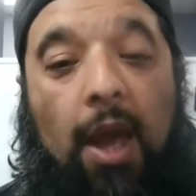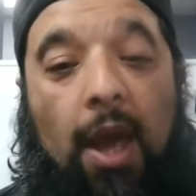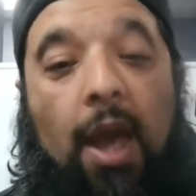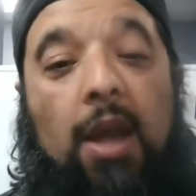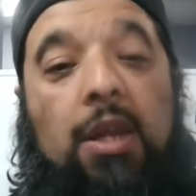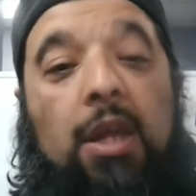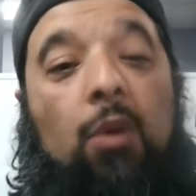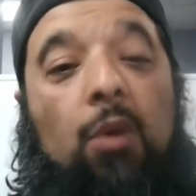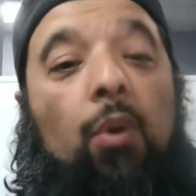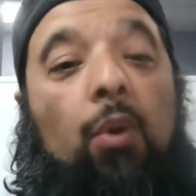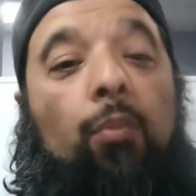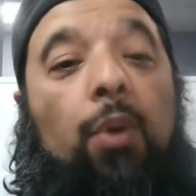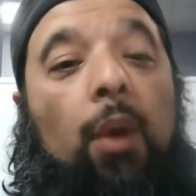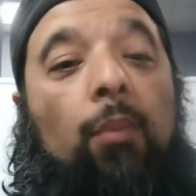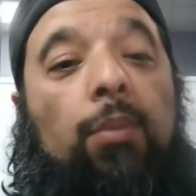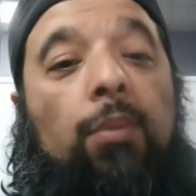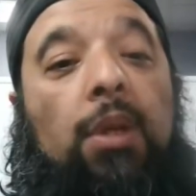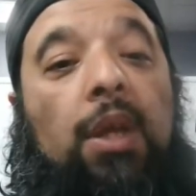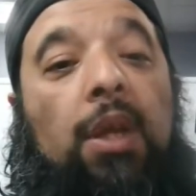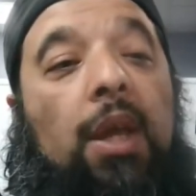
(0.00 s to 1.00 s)
And he will
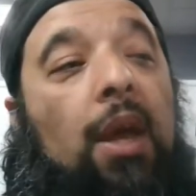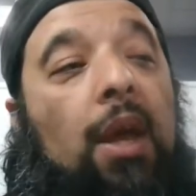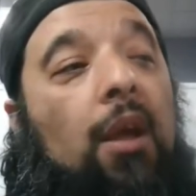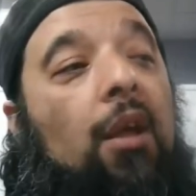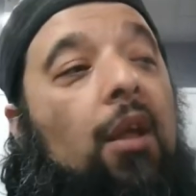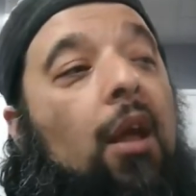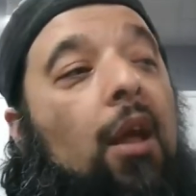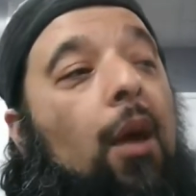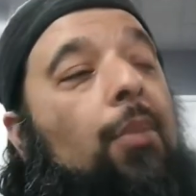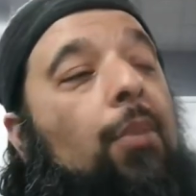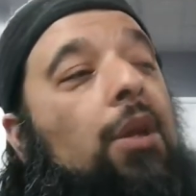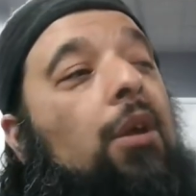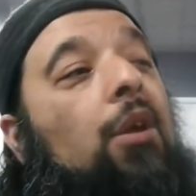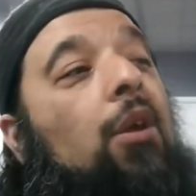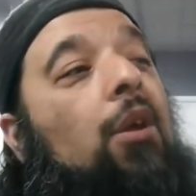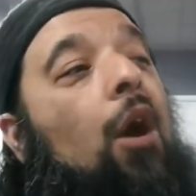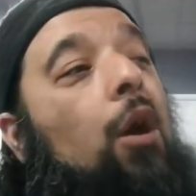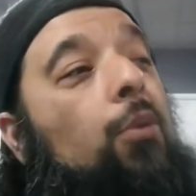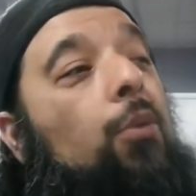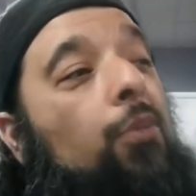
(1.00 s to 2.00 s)
probably come in a
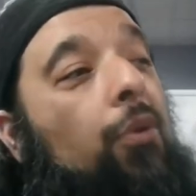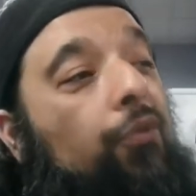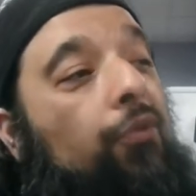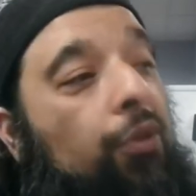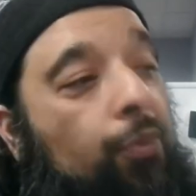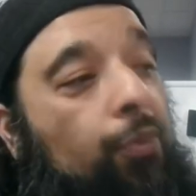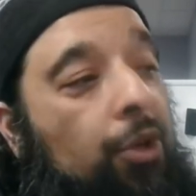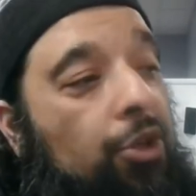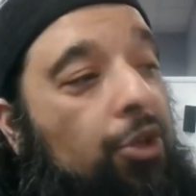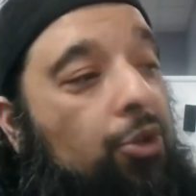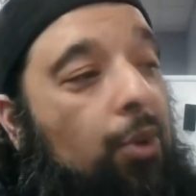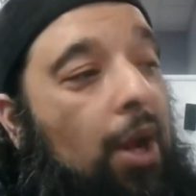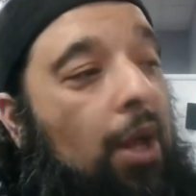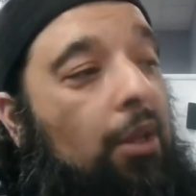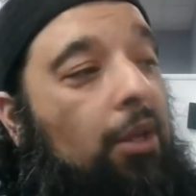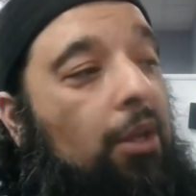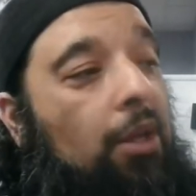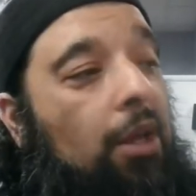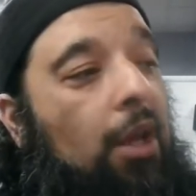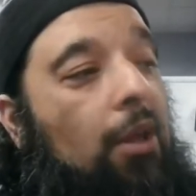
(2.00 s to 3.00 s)
garb of
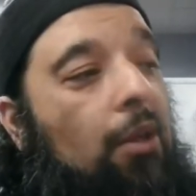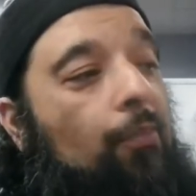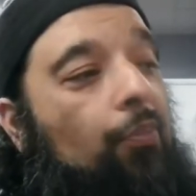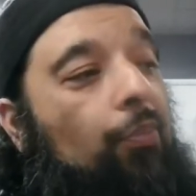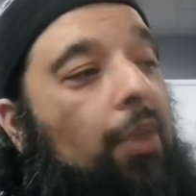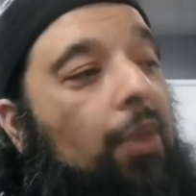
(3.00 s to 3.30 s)
spirituality.